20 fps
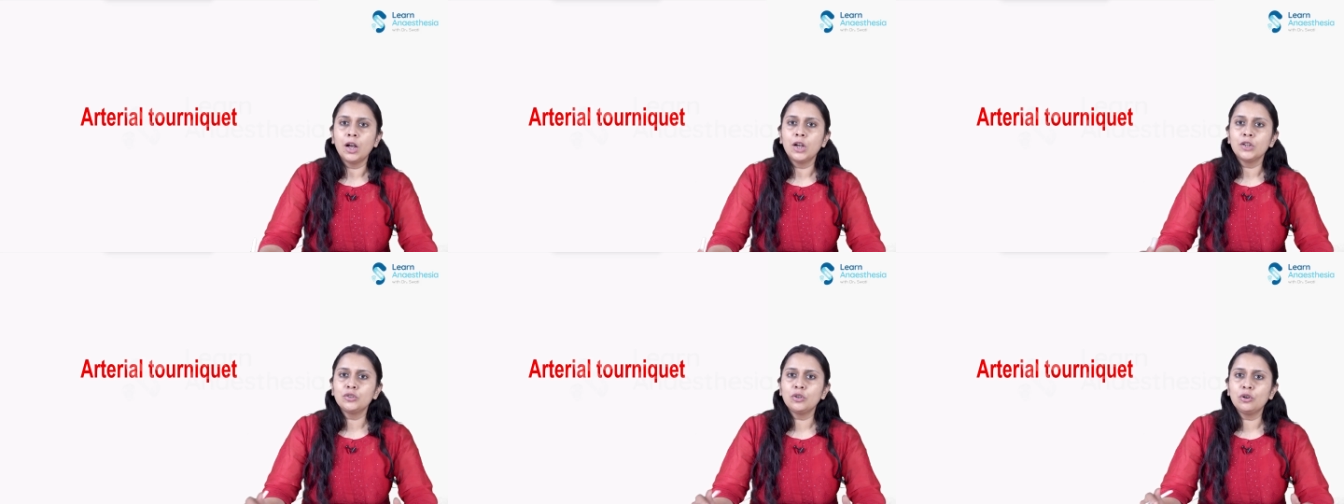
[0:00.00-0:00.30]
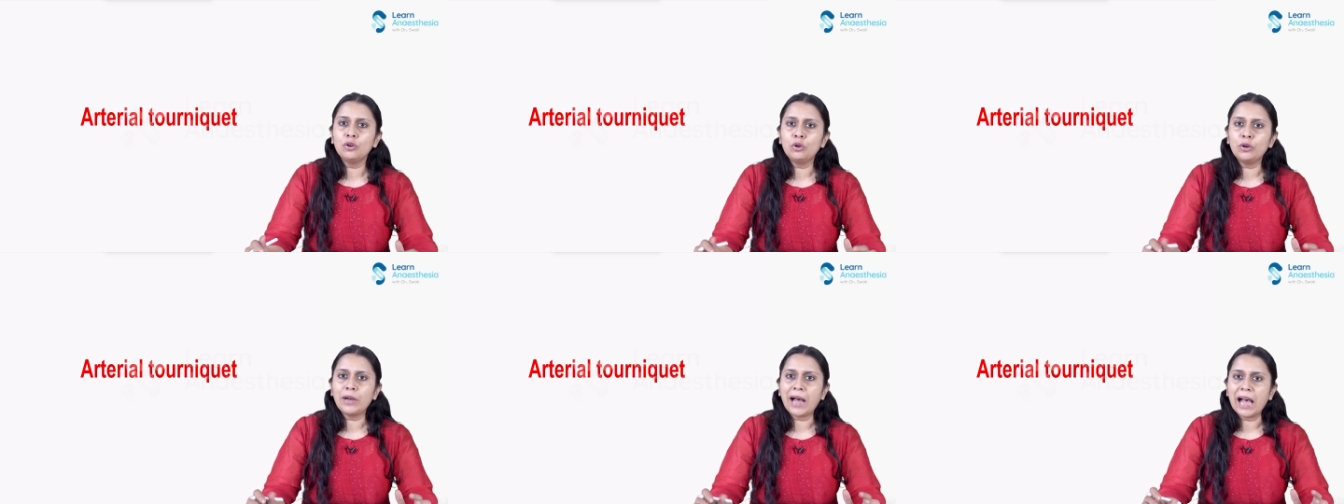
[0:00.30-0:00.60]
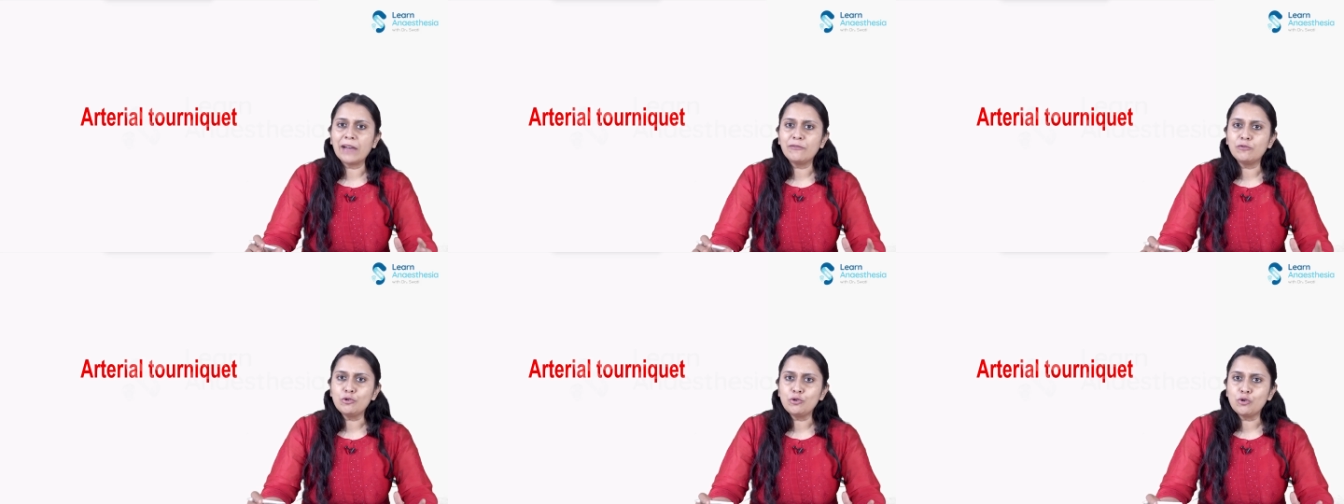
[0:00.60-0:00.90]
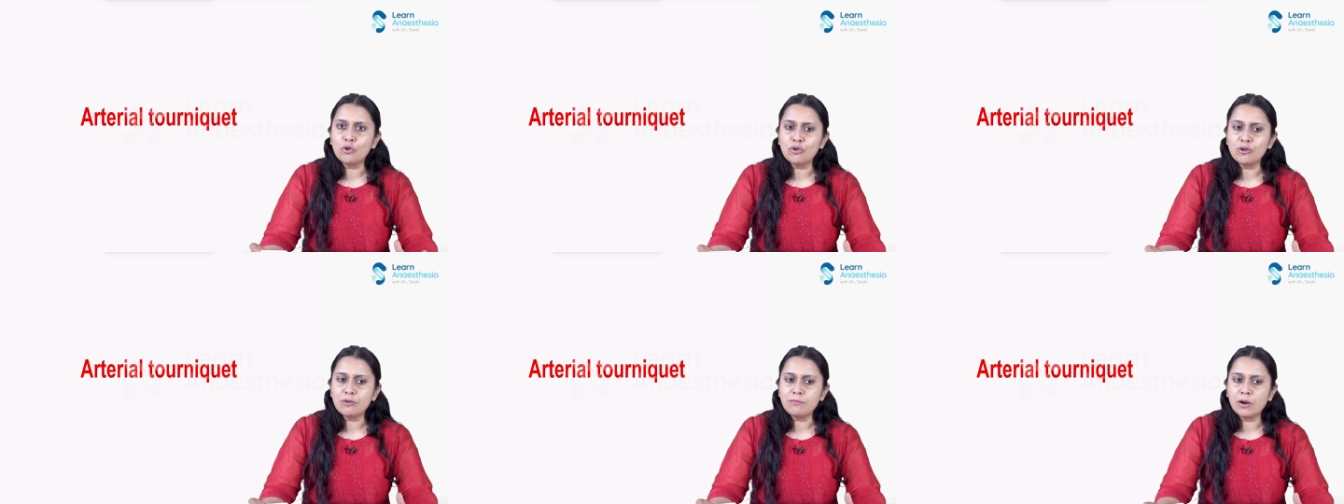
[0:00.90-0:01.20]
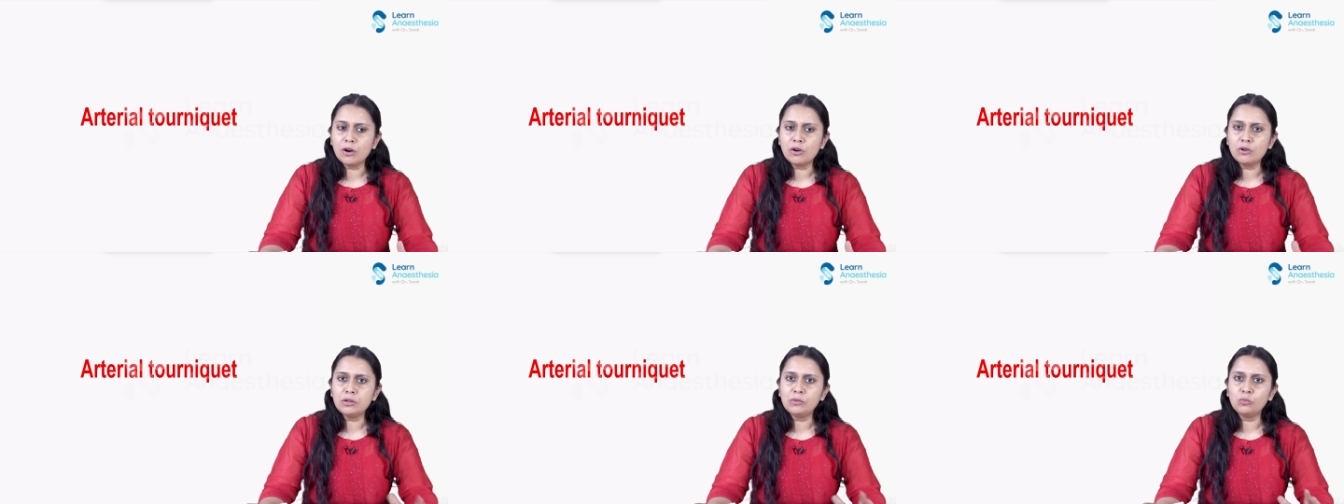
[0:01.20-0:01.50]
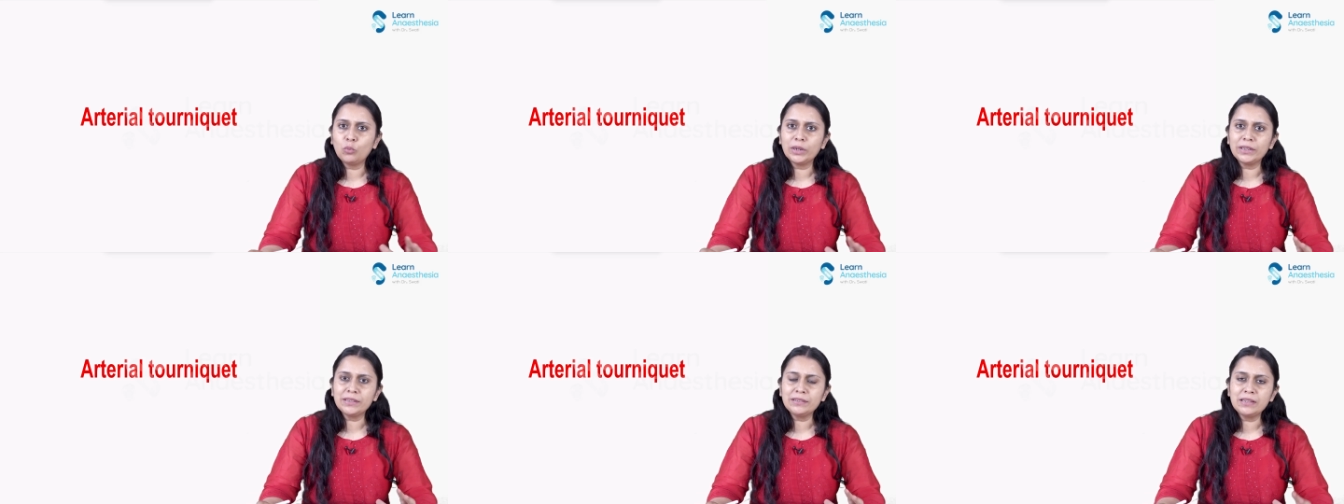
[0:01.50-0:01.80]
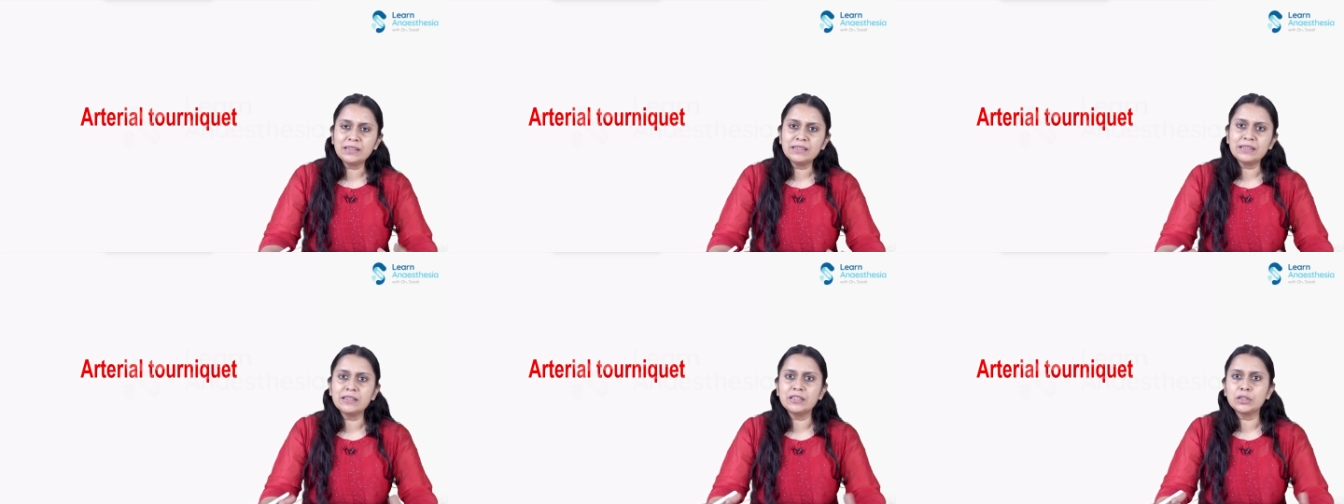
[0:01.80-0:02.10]
So I will talk about what is
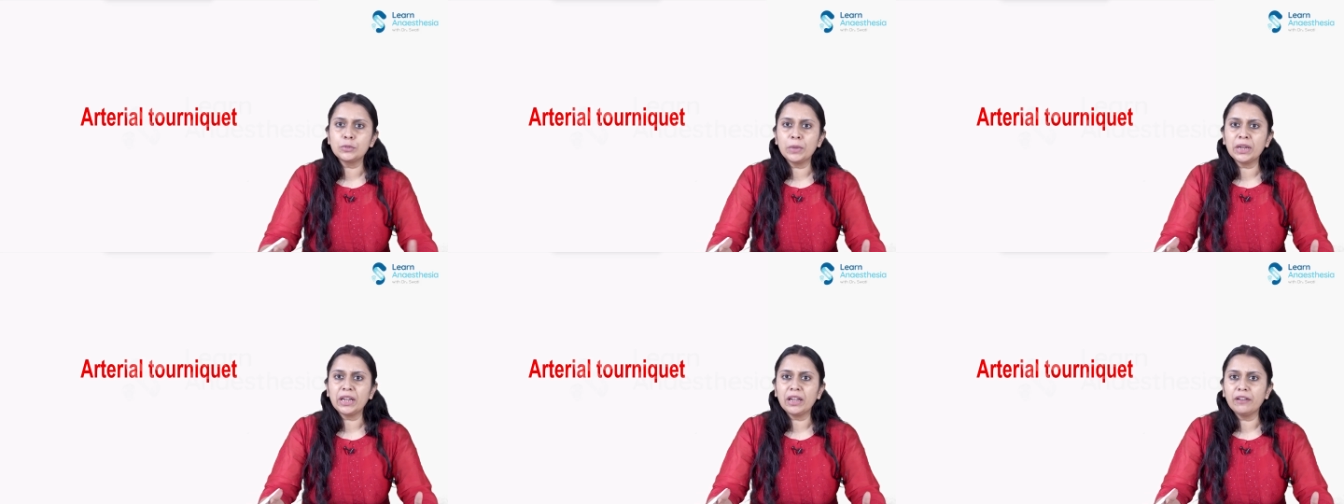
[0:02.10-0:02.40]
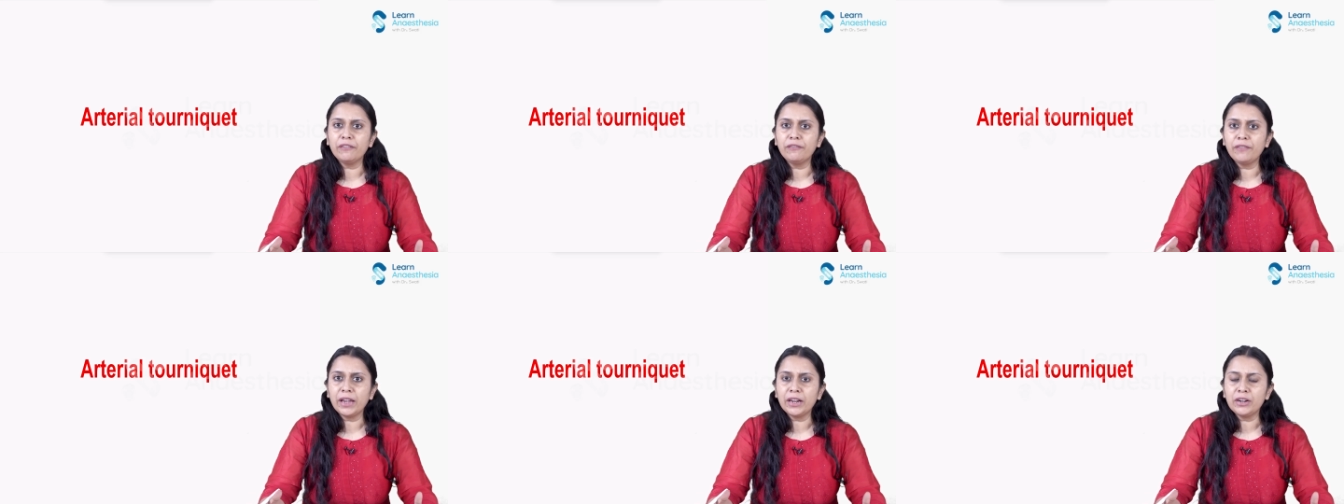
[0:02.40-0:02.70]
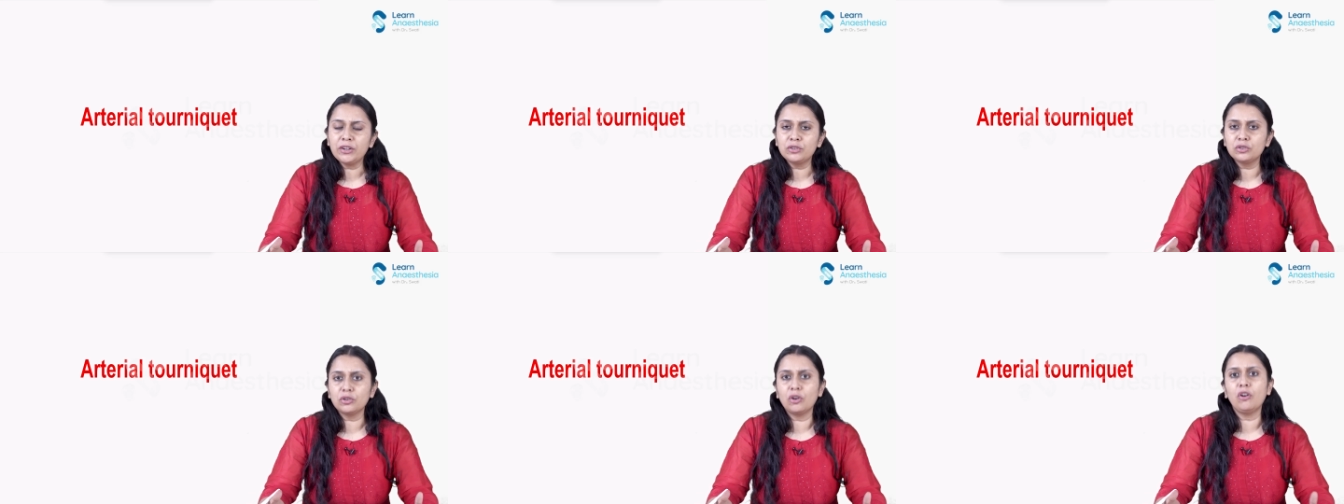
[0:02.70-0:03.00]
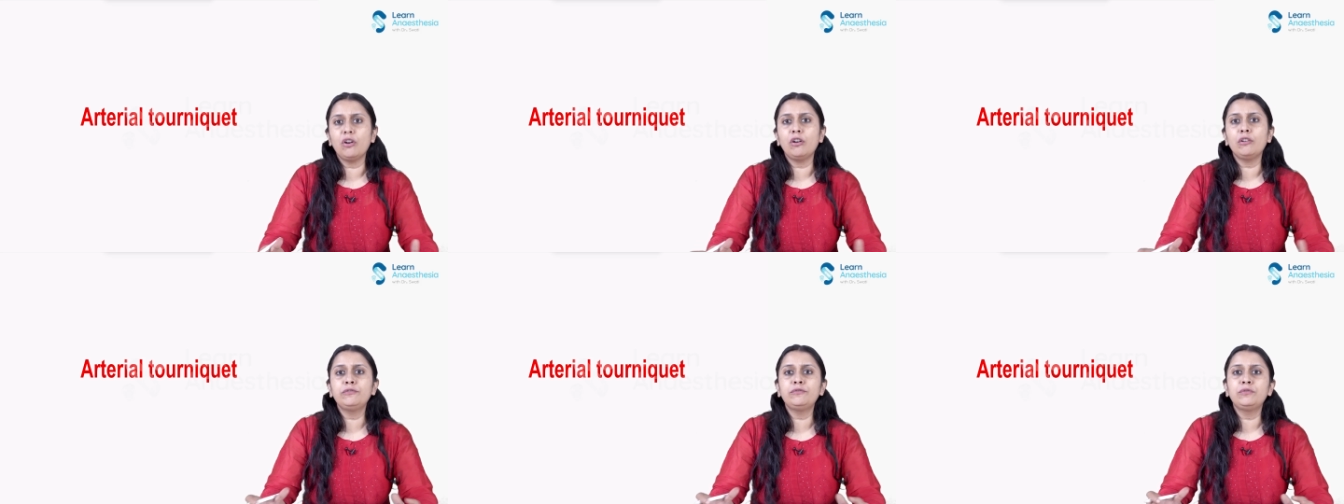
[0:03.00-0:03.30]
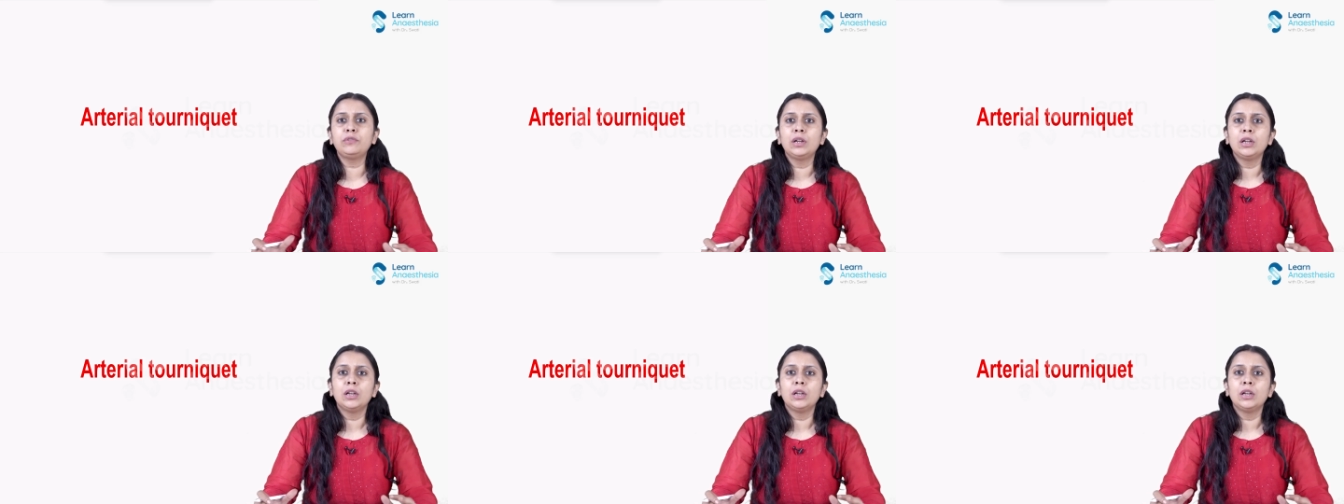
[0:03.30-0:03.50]
the systemic effect of